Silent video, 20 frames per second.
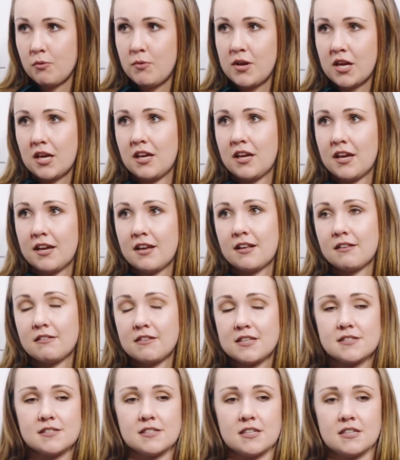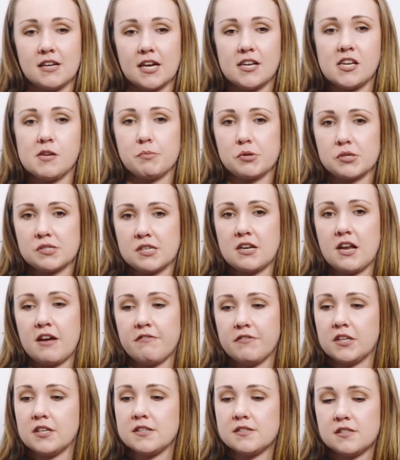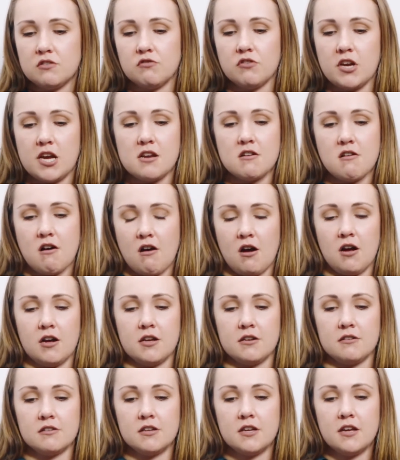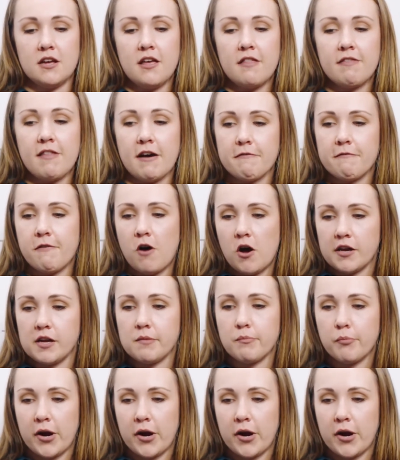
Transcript: and we can get at least a 90% efficacy rate on that fogging